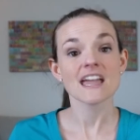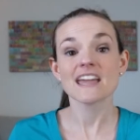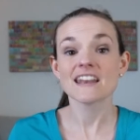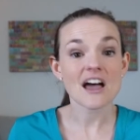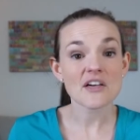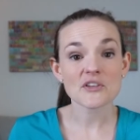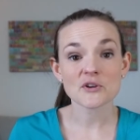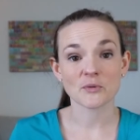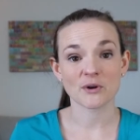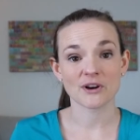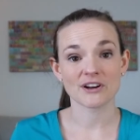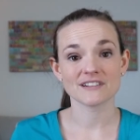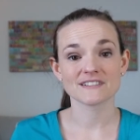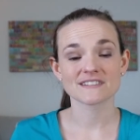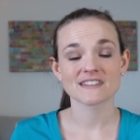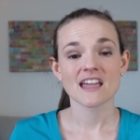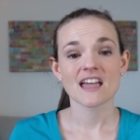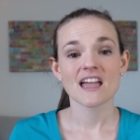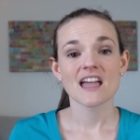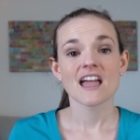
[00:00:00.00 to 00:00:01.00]
In other
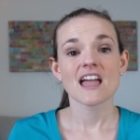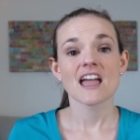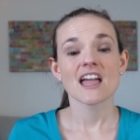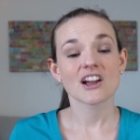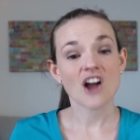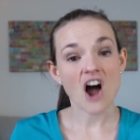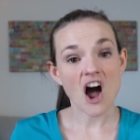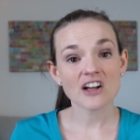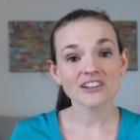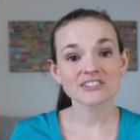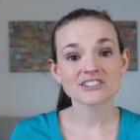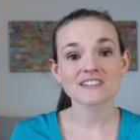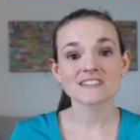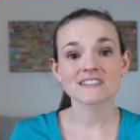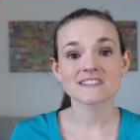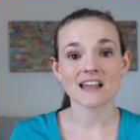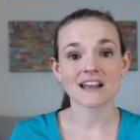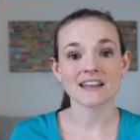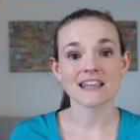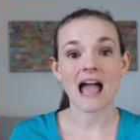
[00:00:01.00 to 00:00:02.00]
words, ecologists
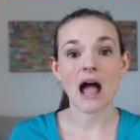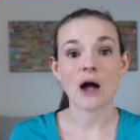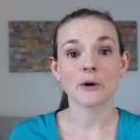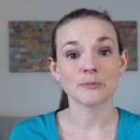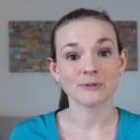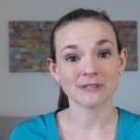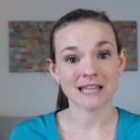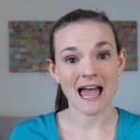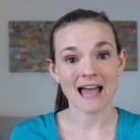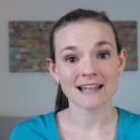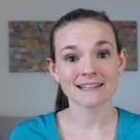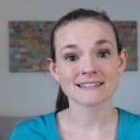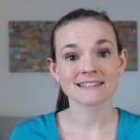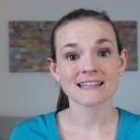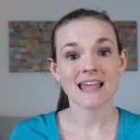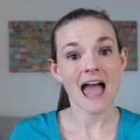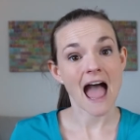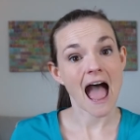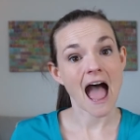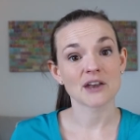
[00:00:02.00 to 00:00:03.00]
study how plants,
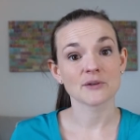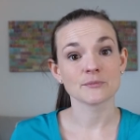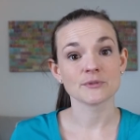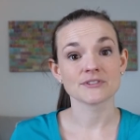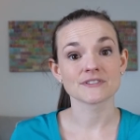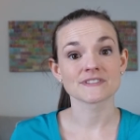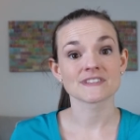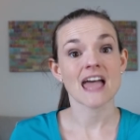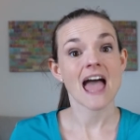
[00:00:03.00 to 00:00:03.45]
animals,